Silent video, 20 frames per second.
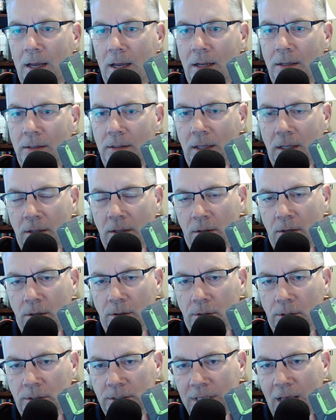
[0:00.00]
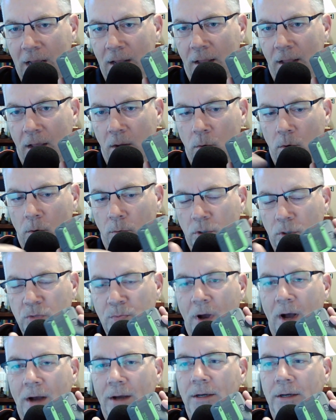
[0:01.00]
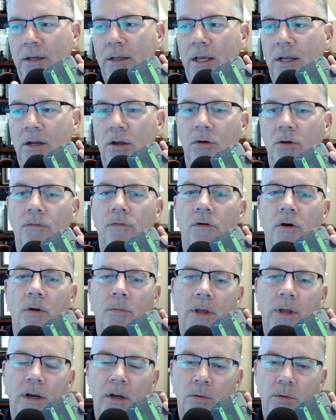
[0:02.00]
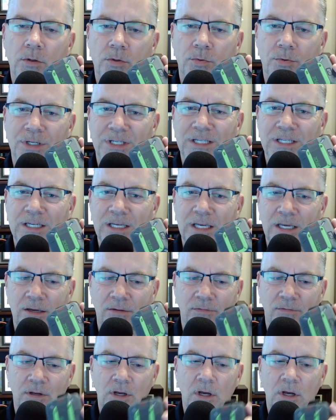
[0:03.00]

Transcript: and then the satellite will respond and confirm that it was received.